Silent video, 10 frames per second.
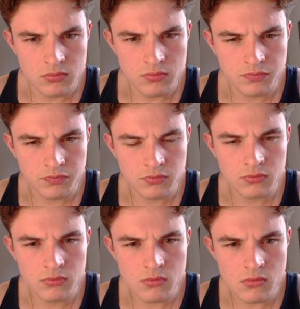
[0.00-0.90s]

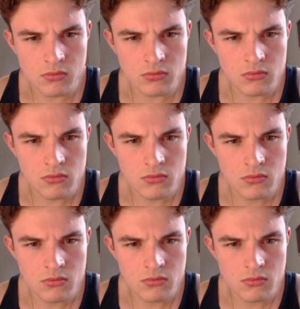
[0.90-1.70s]
[no speech]